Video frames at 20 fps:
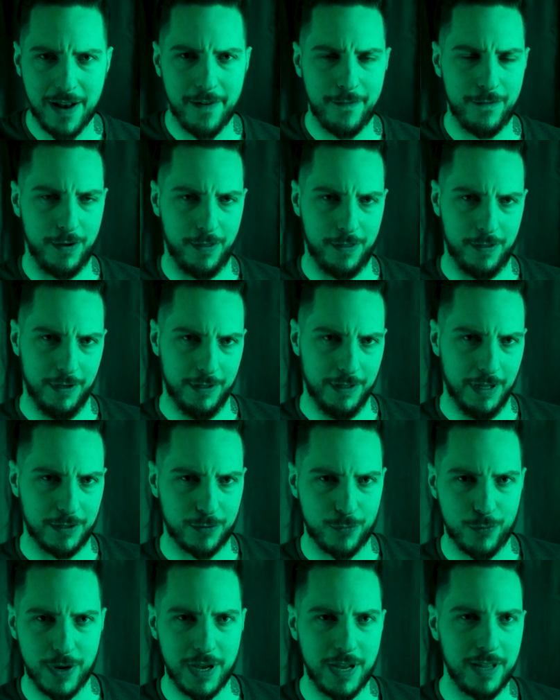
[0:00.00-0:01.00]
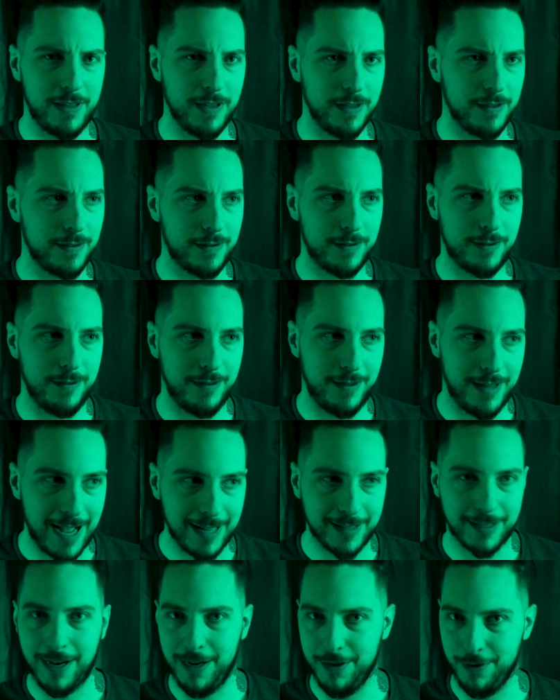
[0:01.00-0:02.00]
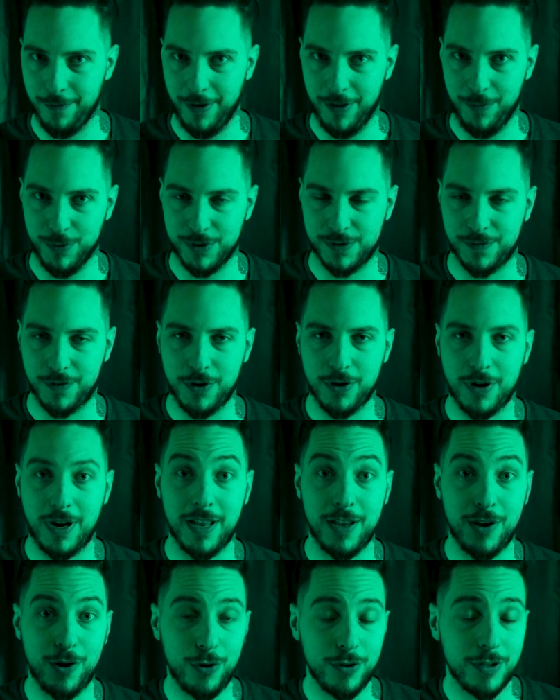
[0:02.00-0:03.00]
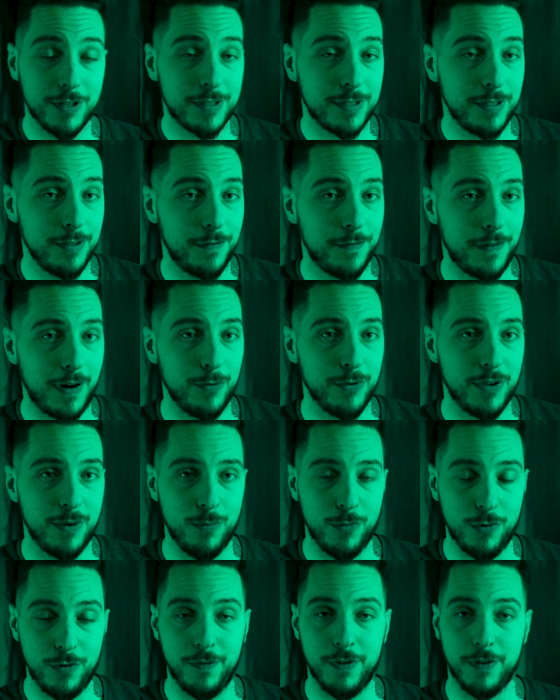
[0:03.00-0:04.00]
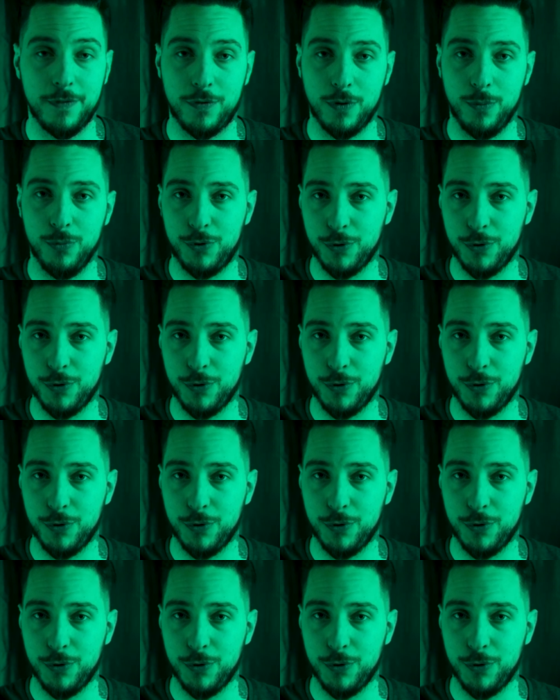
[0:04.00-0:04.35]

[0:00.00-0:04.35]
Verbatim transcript: everything that created that kind of atmosphere, I honestly found a movie from